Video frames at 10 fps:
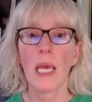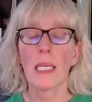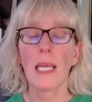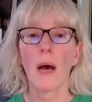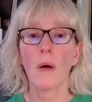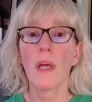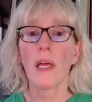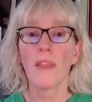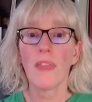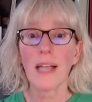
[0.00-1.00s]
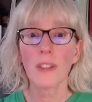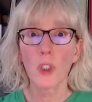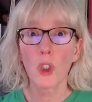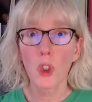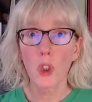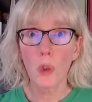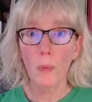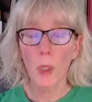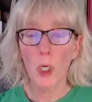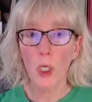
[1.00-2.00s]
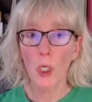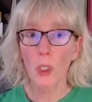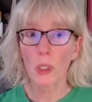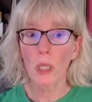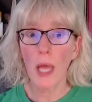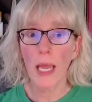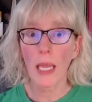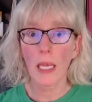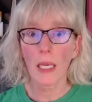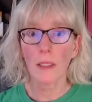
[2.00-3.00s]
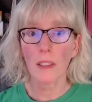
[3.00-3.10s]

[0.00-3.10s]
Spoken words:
Now that's super like